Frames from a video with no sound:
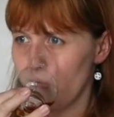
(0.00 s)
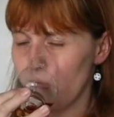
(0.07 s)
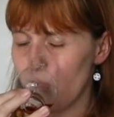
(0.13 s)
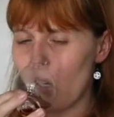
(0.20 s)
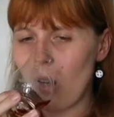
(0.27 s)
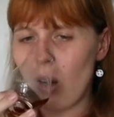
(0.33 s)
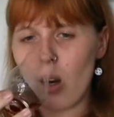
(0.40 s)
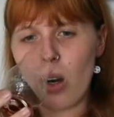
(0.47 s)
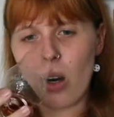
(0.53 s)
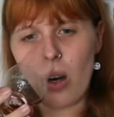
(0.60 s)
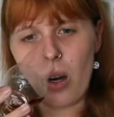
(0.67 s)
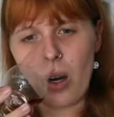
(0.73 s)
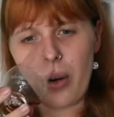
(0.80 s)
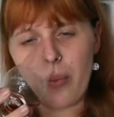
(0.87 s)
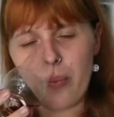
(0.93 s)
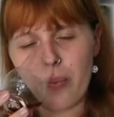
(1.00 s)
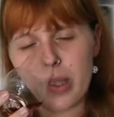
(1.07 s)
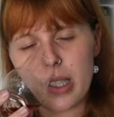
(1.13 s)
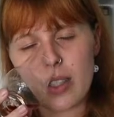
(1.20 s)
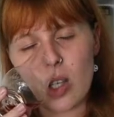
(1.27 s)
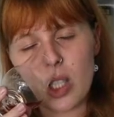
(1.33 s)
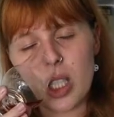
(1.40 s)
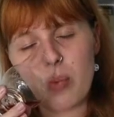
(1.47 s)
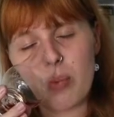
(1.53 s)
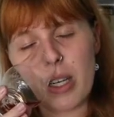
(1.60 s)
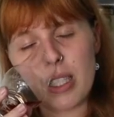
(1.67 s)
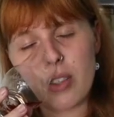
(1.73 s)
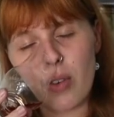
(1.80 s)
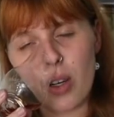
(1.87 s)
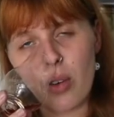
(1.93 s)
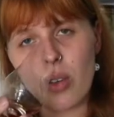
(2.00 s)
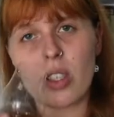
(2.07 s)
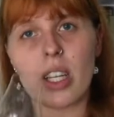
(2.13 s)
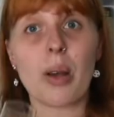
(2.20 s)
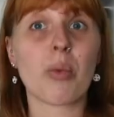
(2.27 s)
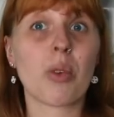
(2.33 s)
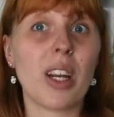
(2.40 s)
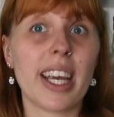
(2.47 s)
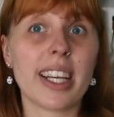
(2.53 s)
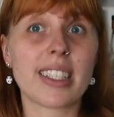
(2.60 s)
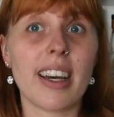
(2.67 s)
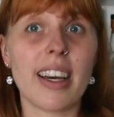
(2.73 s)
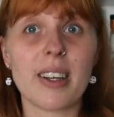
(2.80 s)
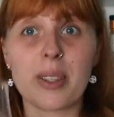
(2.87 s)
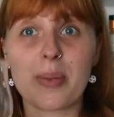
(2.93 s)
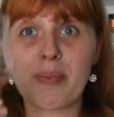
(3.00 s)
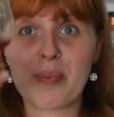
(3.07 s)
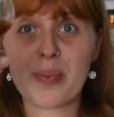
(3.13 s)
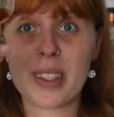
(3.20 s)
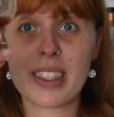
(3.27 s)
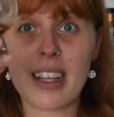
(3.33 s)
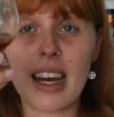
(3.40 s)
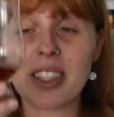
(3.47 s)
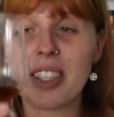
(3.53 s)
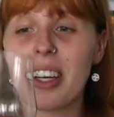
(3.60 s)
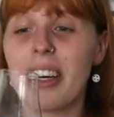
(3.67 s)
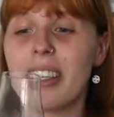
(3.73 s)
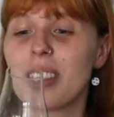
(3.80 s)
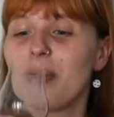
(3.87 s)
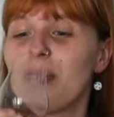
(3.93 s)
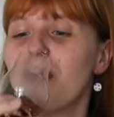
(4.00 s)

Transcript: Oh, so it smells very good. I'm really excited. Sláinte, guys!